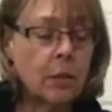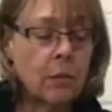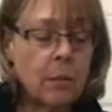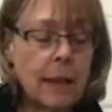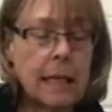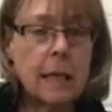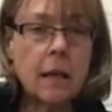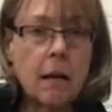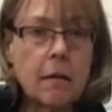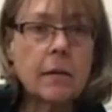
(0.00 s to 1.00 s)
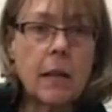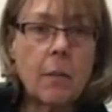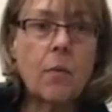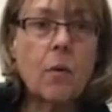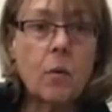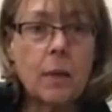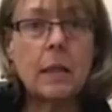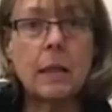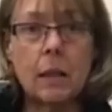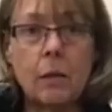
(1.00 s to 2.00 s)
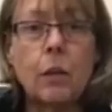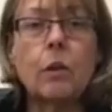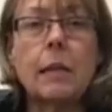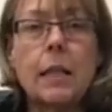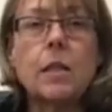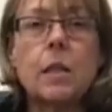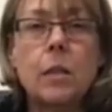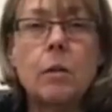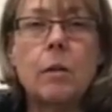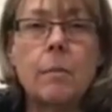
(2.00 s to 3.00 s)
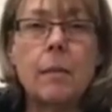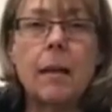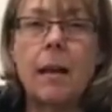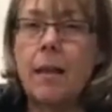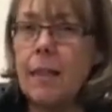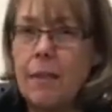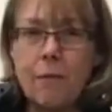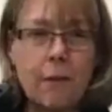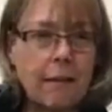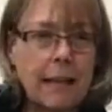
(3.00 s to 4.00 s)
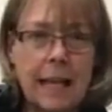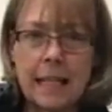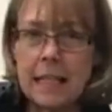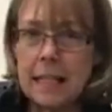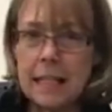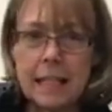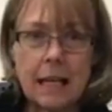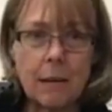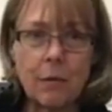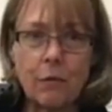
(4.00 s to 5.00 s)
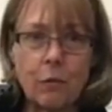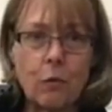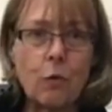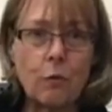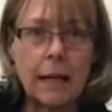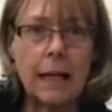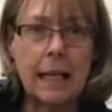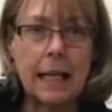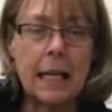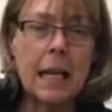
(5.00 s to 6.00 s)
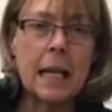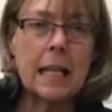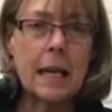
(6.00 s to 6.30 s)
So if you're making garlands up with euc, you need to do them the very latest the day before, really.